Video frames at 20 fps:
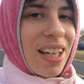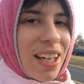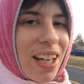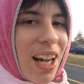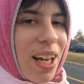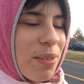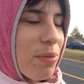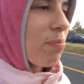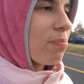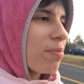I
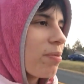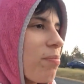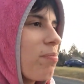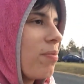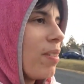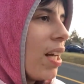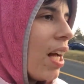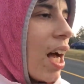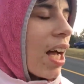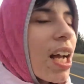got
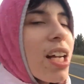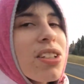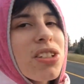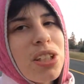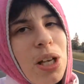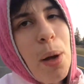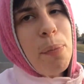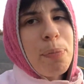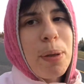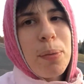I got
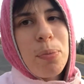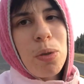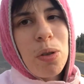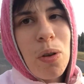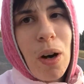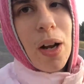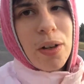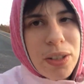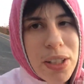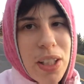some people
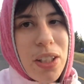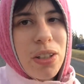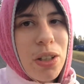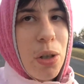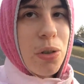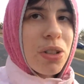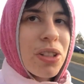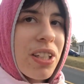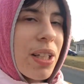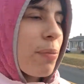around here
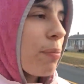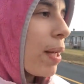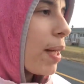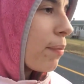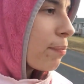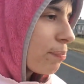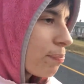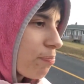noticing me.